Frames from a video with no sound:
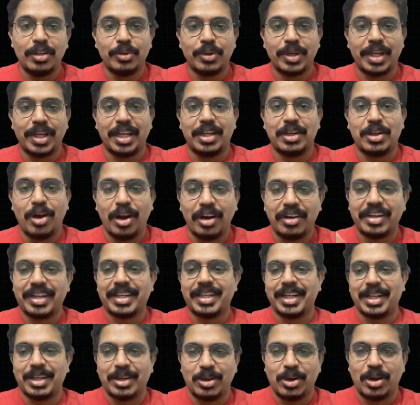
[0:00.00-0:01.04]
you cannot
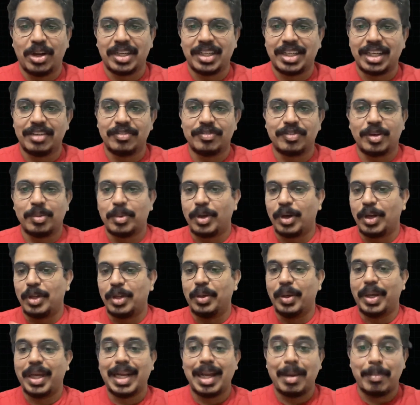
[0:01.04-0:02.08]
return an on confirm call.
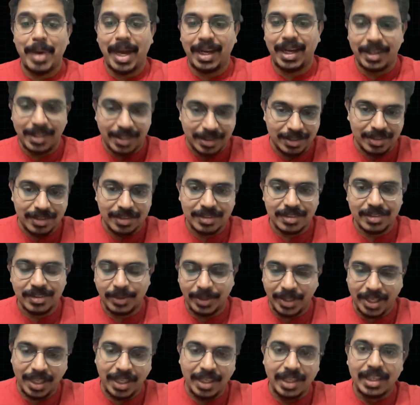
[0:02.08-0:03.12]
You can abandon.
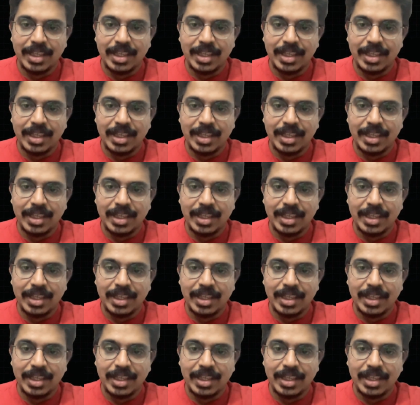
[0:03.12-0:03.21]
Okay.